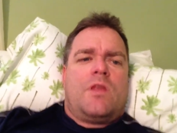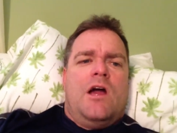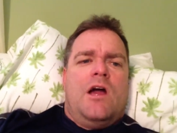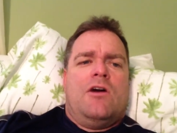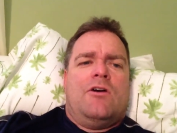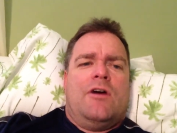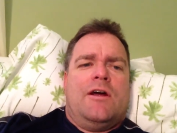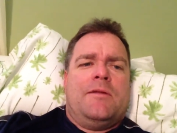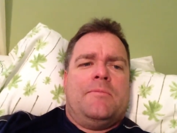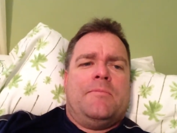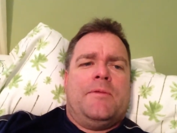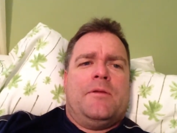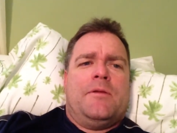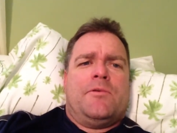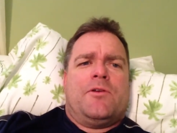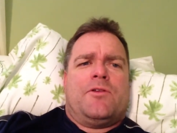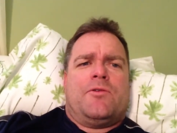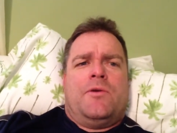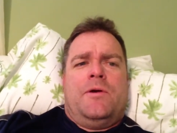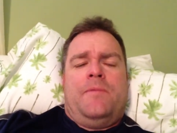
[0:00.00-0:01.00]
All right,
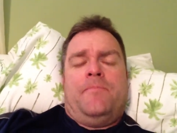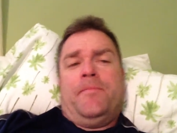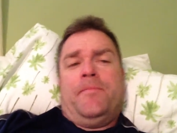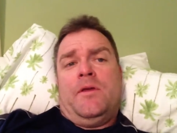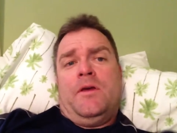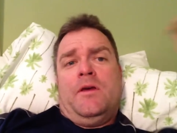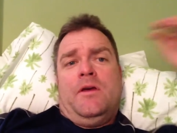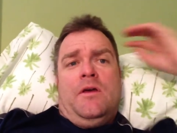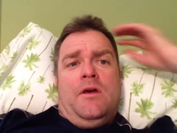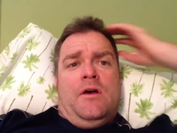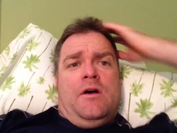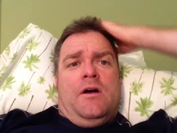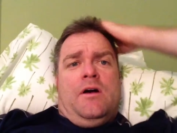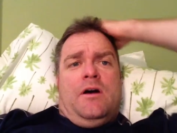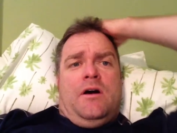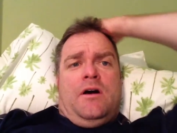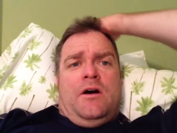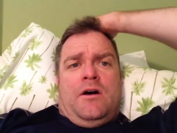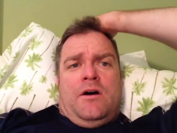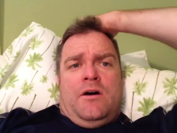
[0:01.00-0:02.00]
number 3.
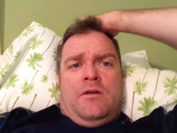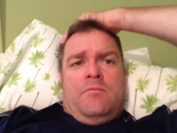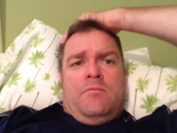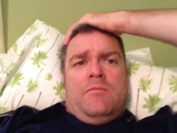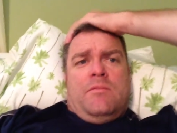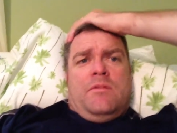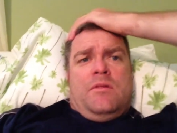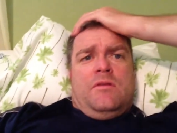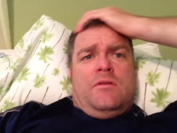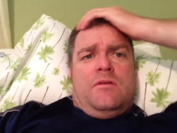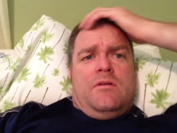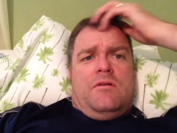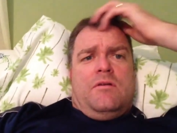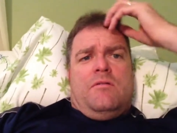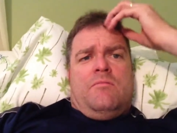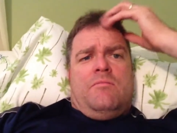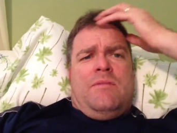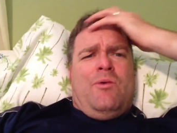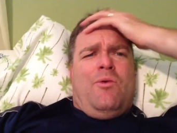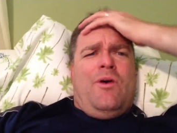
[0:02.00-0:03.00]
My
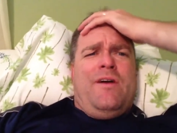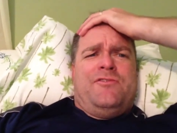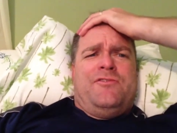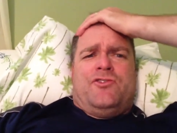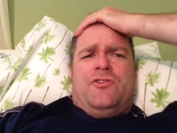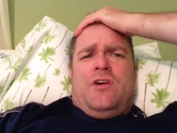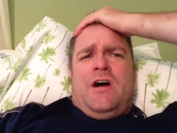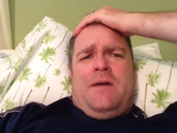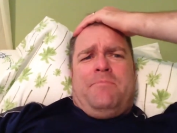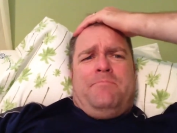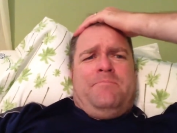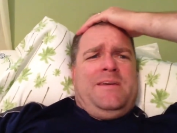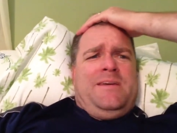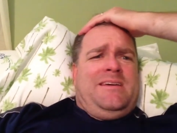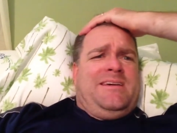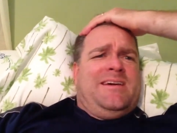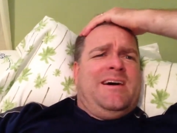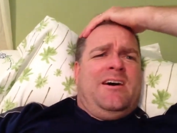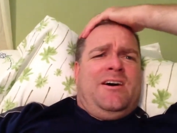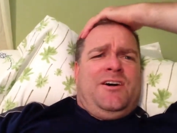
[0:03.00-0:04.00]
wife dropped
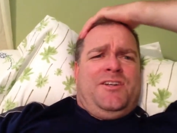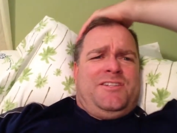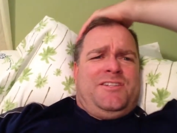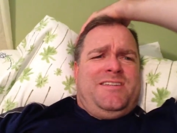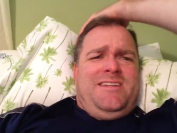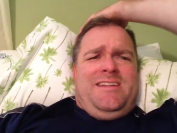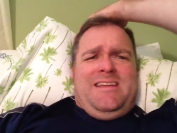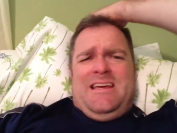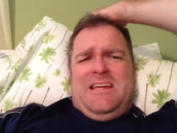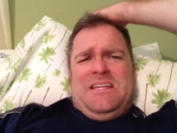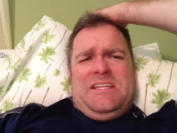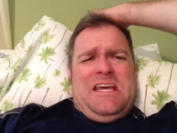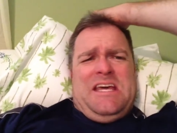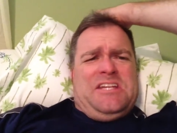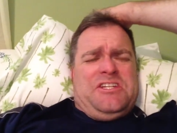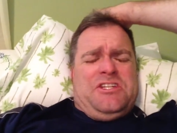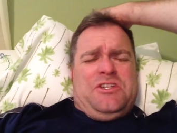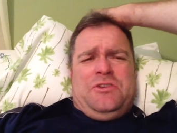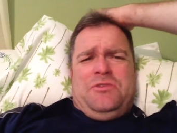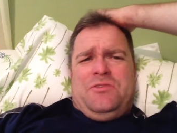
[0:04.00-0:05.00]
me constantly. Day
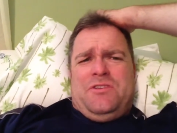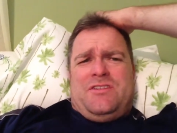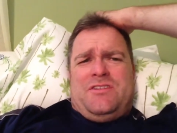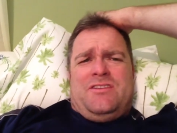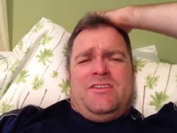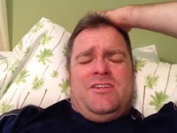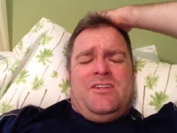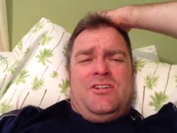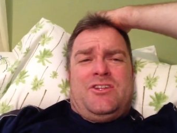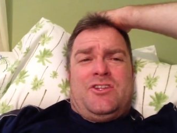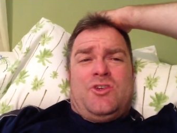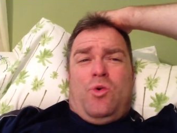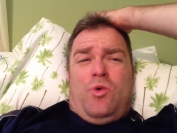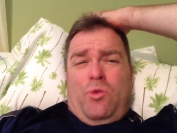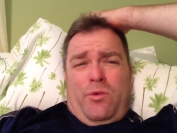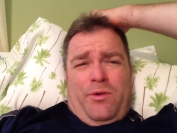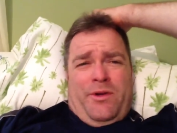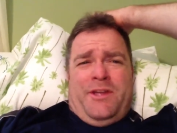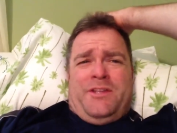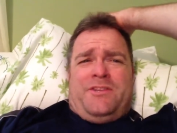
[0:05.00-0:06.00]
2 is
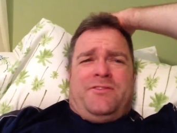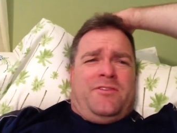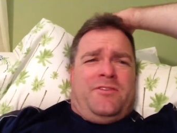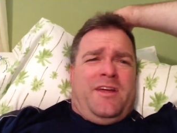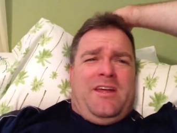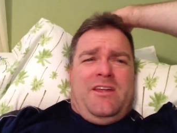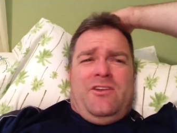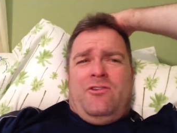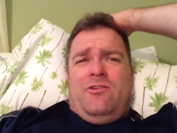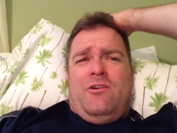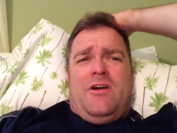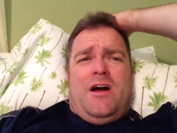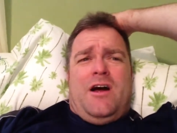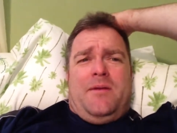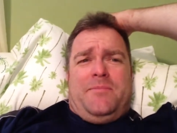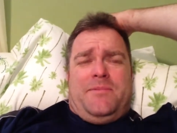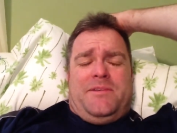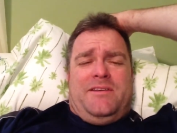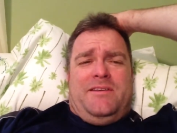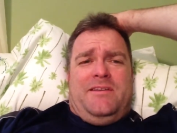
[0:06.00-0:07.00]
notorious for getting
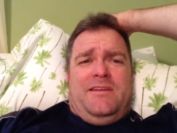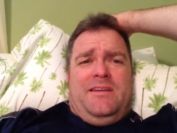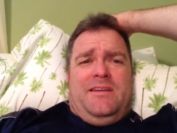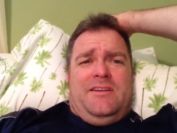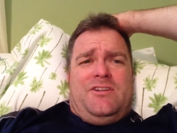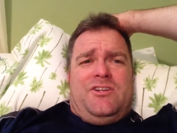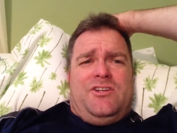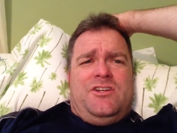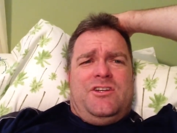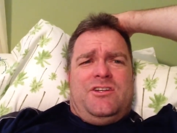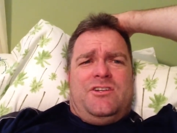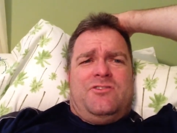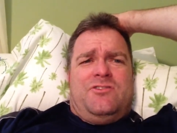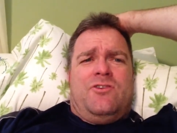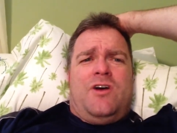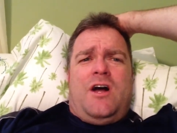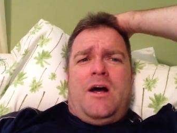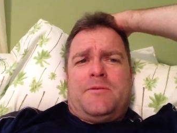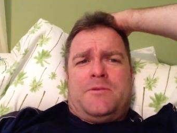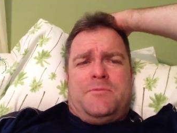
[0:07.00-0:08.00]
dropped, and she just
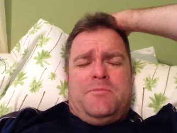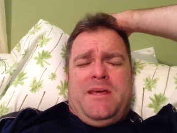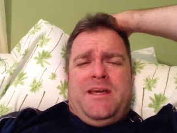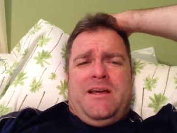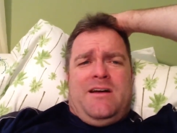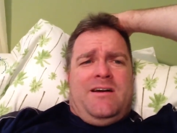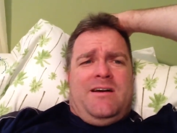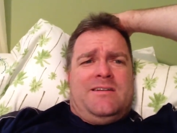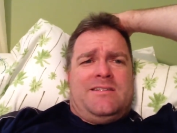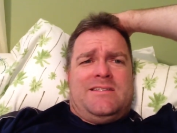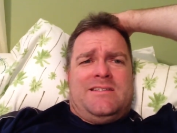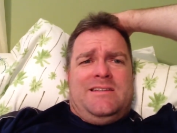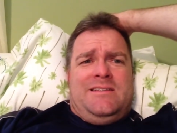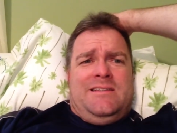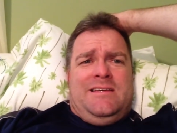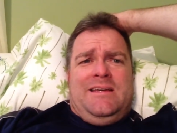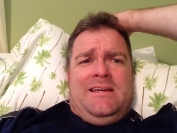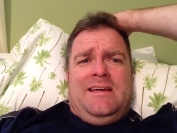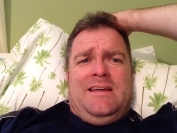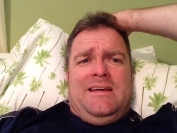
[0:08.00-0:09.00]
drops me
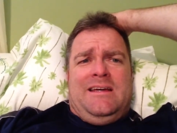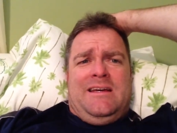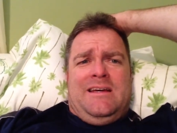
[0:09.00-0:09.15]
constantly.